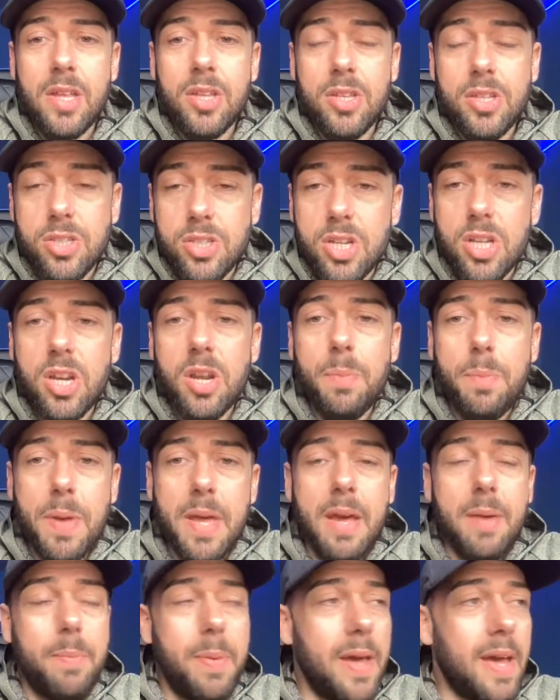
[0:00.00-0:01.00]
There's going to
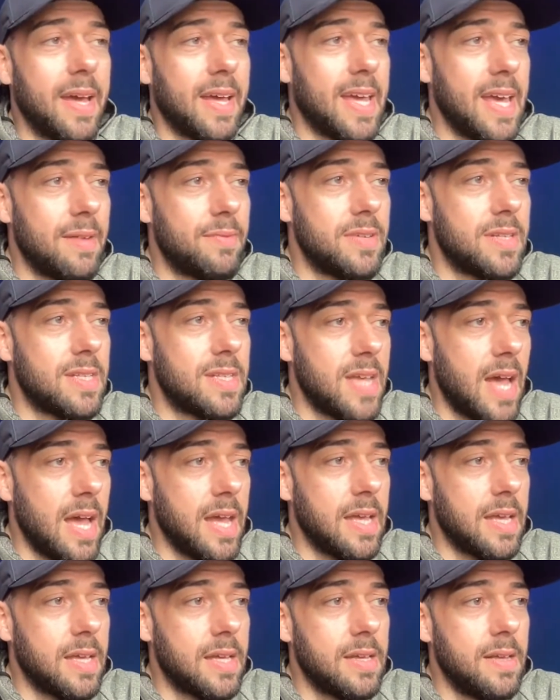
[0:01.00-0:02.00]
be a bit of give and
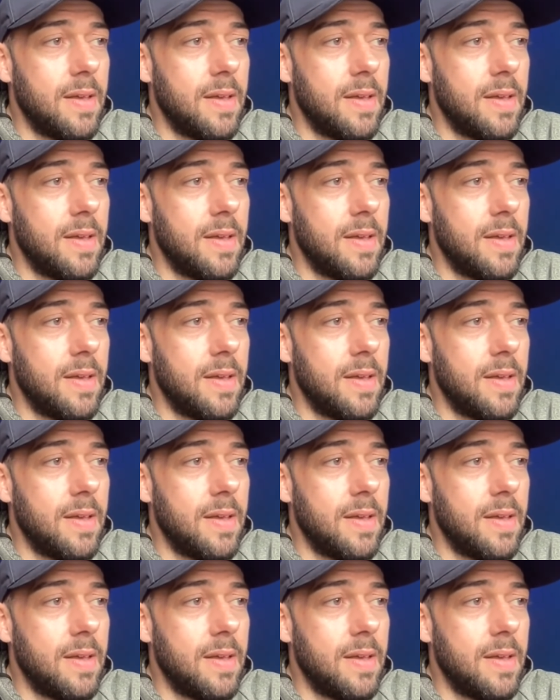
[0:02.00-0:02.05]
take.